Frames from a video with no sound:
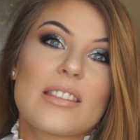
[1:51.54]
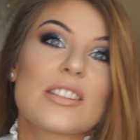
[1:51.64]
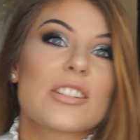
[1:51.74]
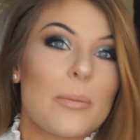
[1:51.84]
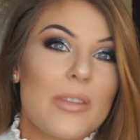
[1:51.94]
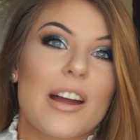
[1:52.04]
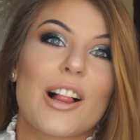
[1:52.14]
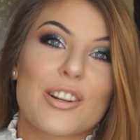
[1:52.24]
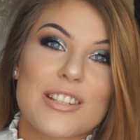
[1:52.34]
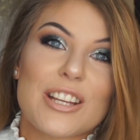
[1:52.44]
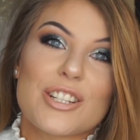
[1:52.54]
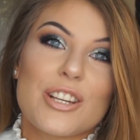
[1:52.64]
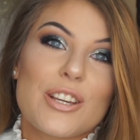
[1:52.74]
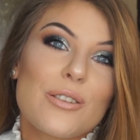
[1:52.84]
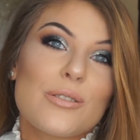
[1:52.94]
some of the colors that she
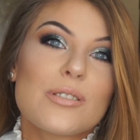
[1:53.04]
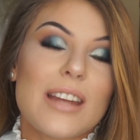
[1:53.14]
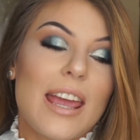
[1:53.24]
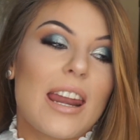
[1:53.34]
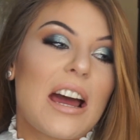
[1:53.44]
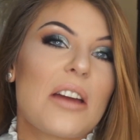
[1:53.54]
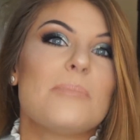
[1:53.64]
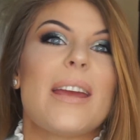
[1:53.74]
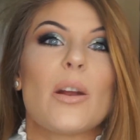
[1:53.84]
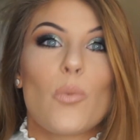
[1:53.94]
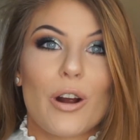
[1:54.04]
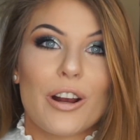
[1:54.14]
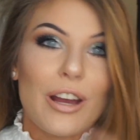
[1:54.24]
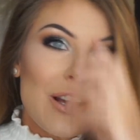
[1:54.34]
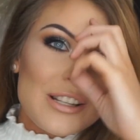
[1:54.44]
used, and I made it
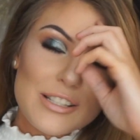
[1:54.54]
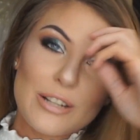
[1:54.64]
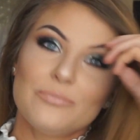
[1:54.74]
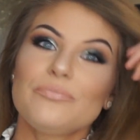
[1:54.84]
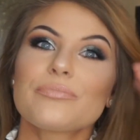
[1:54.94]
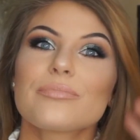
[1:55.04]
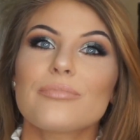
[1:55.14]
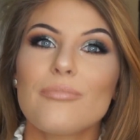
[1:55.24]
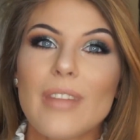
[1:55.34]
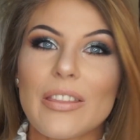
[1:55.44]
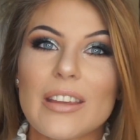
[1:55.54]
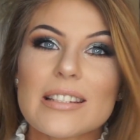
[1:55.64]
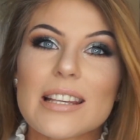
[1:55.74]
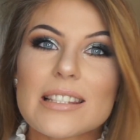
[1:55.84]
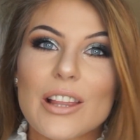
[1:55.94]
work. So this
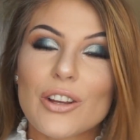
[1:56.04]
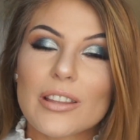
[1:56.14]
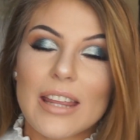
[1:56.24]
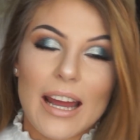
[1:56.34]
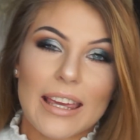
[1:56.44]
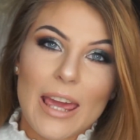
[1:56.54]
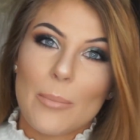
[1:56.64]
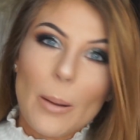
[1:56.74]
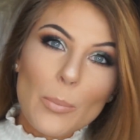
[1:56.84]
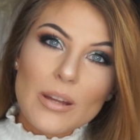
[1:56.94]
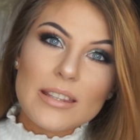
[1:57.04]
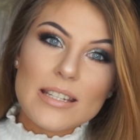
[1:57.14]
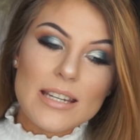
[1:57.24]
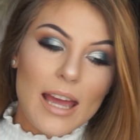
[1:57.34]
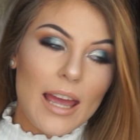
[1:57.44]
is the look that I came up with
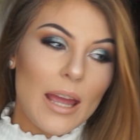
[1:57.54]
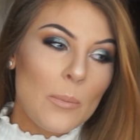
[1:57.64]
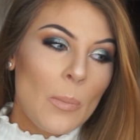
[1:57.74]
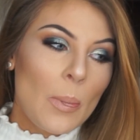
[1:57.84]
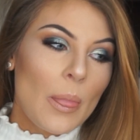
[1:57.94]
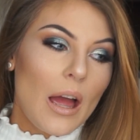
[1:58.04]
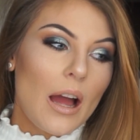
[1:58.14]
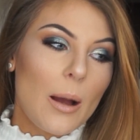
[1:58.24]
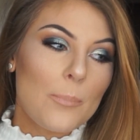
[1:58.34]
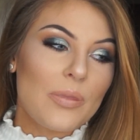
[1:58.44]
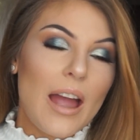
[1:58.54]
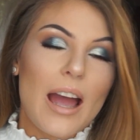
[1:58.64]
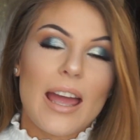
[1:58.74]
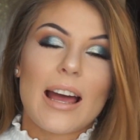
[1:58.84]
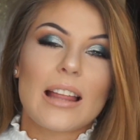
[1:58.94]
today.
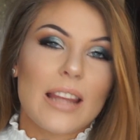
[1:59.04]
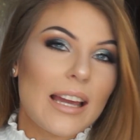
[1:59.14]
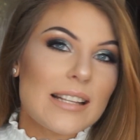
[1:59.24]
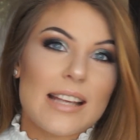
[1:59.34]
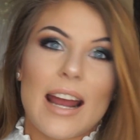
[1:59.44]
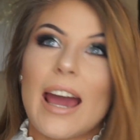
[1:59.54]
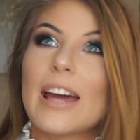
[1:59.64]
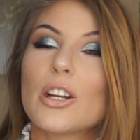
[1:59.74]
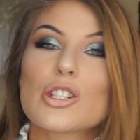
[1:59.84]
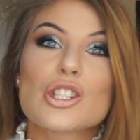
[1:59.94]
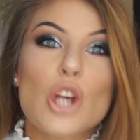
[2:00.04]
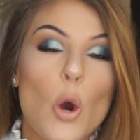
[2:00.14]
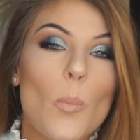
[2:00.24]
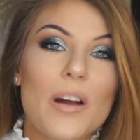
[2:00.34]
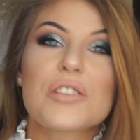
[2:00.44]
Like I said, I had
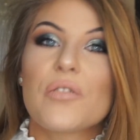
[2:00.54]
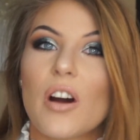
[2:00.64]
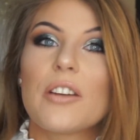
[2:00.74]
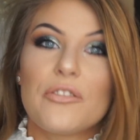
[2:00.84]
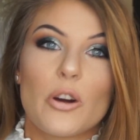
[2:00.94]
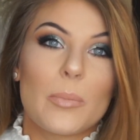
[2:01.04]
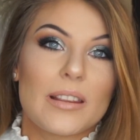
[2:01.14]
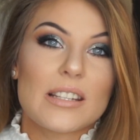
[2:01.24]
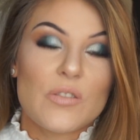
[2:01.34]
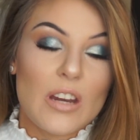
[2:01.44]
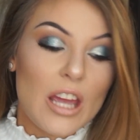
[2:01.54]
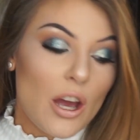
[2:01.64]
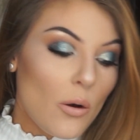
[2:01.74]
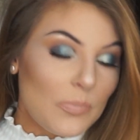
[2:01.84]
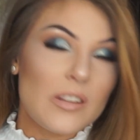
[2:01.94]
so much fun filming this
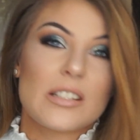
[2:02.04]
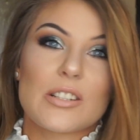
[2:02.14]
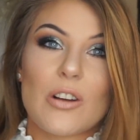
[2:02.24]
video. This is